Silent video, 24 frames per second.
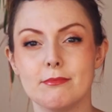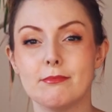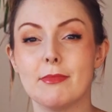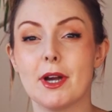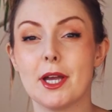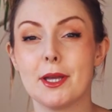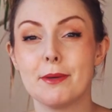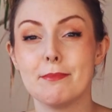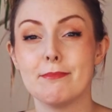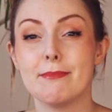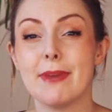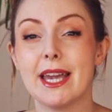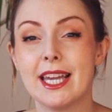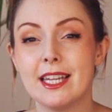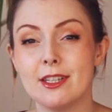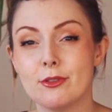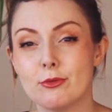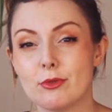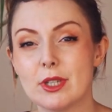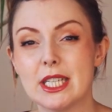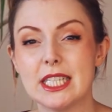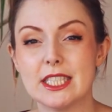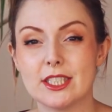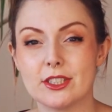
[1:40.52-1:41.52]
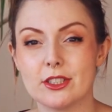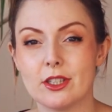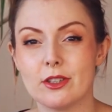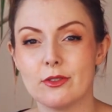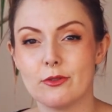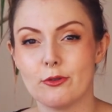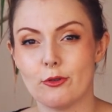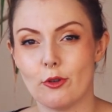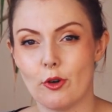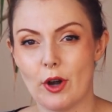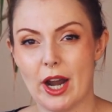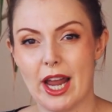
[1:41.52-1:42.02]
My main reason
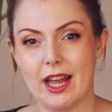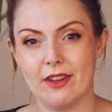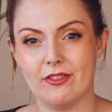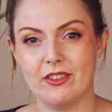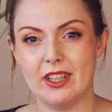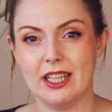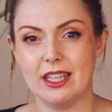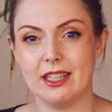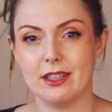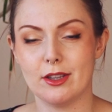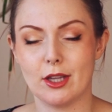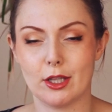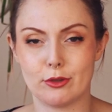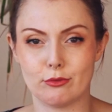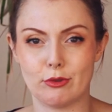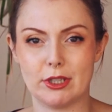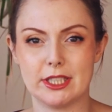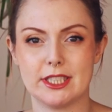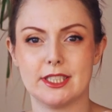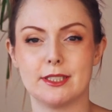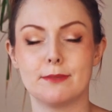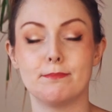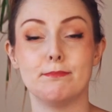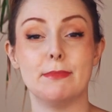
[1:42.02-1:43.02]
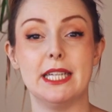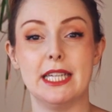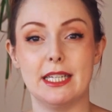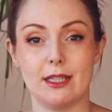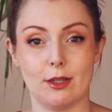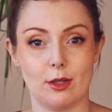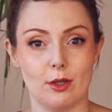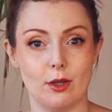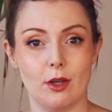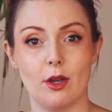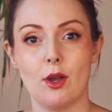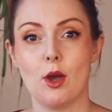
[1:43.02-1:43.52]
for having the dress
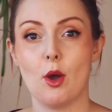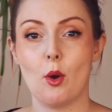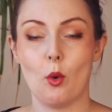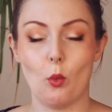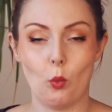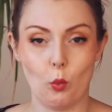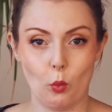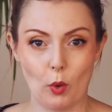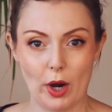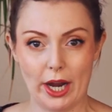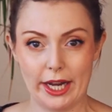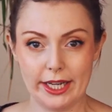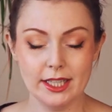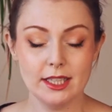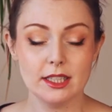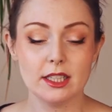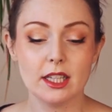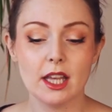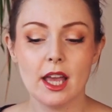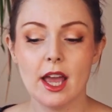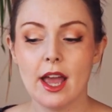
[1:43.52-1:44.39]
being white